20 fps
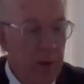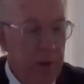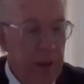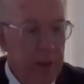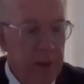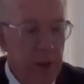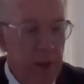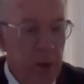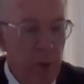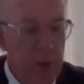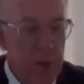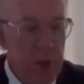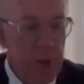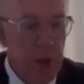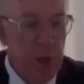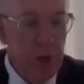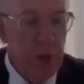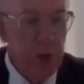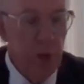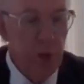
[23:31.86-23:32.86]
that there was
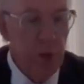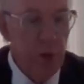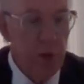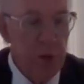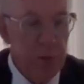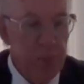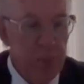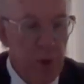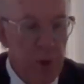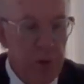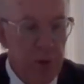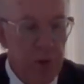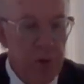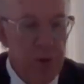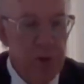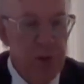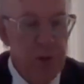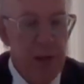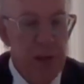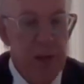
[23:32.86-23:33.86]
initial
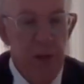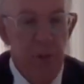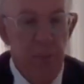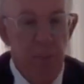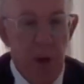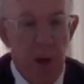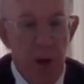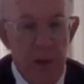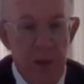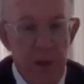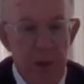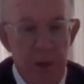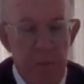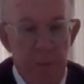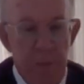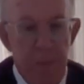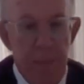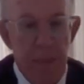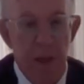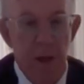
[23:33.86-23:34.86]
correspondence and demands.
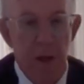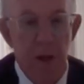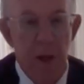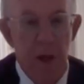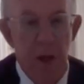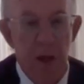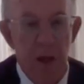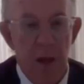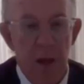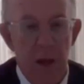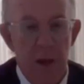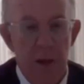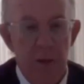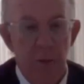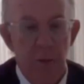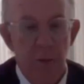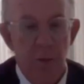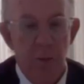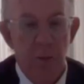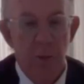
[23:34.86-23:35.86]

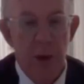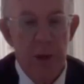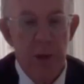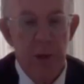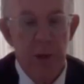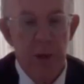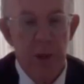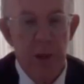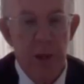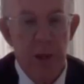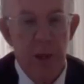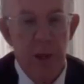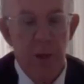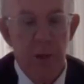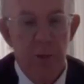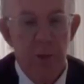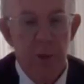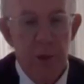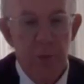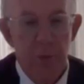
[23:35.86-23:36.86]
What the
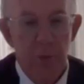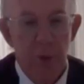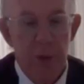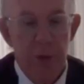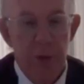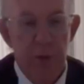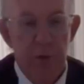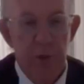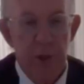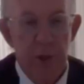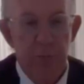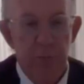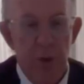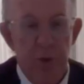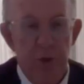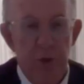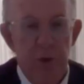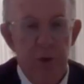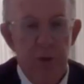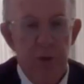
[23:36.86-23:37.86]

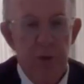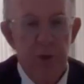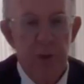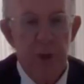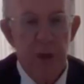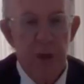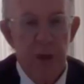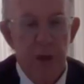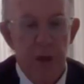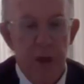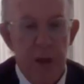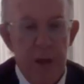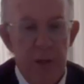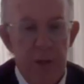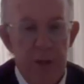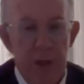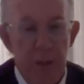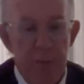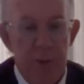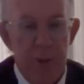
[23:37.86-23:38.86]
respondent at
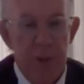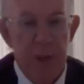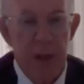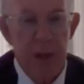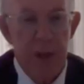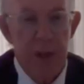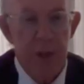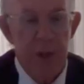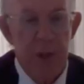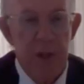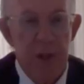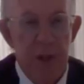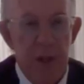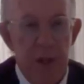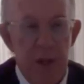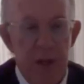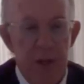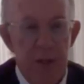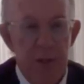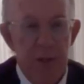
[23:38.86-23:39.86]
some stage
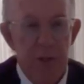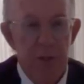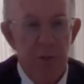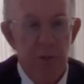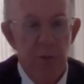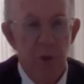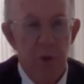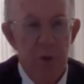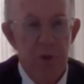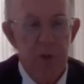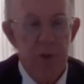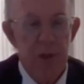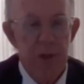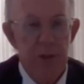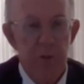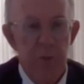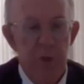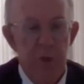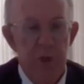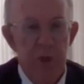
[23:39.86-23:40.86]
indicated was
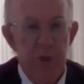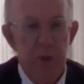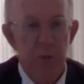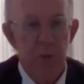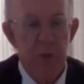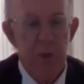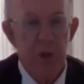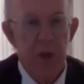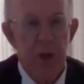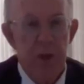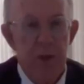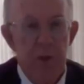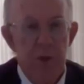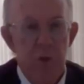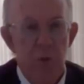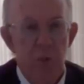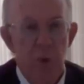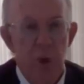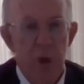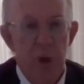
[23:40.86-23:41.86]
that she was going
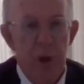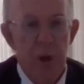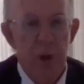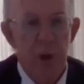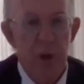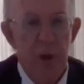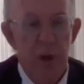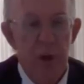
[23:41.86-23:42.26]
to work